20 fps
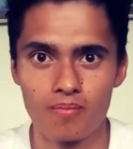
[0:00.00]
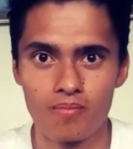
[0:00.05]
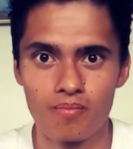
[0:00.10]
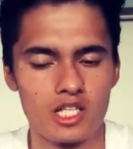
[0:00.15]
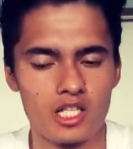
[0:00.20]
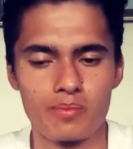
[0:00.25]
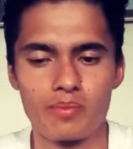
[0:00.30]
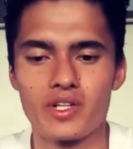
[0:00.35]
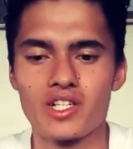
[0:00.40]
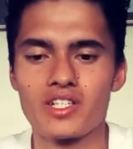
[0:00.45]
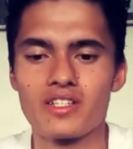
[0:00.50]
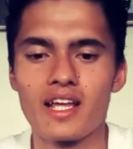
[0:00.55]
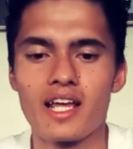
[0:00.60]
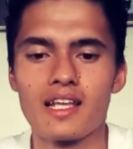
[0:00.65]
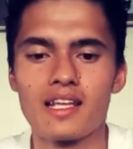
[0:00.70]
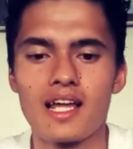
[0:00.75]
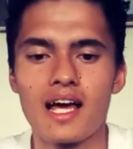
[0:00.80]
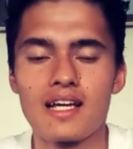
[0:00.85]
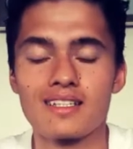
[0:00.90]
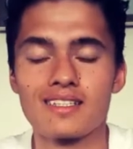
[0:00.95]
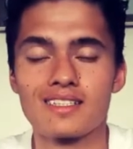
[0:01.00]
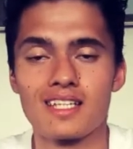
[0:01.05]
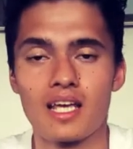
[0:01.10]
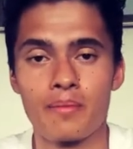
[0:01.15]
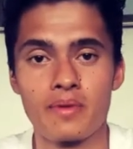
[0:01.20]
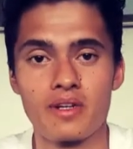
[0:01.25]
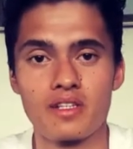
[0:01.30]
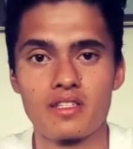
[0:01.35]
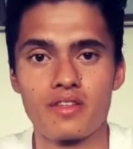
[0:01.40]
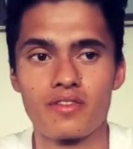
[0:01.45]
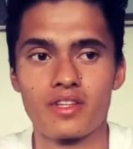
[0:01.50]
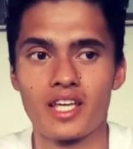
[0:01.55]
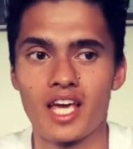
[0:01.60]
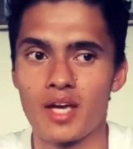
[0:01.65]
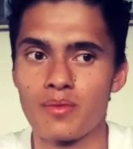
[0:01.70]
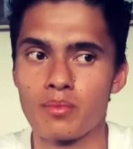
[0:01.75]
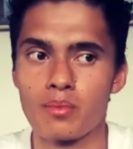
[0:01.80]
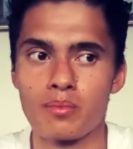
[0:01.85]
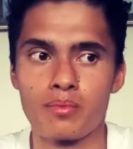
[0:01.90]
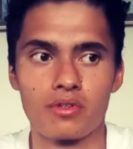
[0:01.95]
Now, especially in that last 10 minutes of the game,
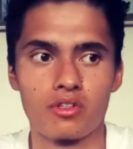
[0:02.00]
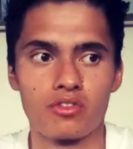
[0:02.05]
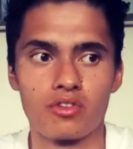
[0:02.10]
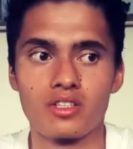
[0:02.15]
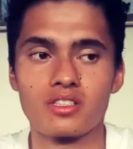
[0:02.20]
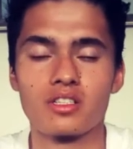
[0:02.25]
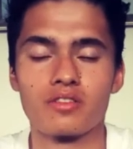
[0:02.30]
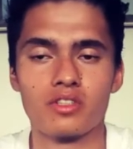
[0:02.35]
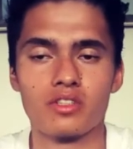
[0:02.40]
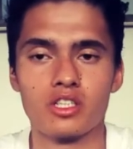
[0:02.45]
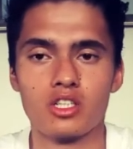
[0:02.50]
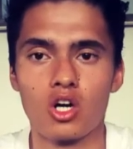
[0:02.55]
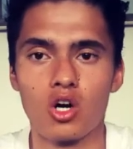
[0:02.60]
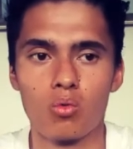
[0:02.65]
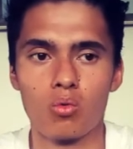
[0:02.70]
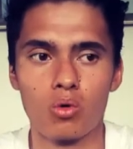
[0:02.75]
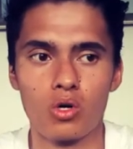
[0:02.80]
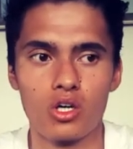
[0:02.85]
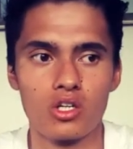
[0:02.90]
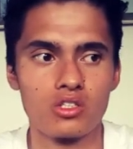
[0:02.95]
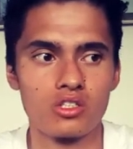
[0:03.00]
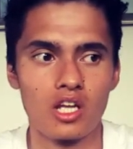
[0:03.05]
it progressively got worse.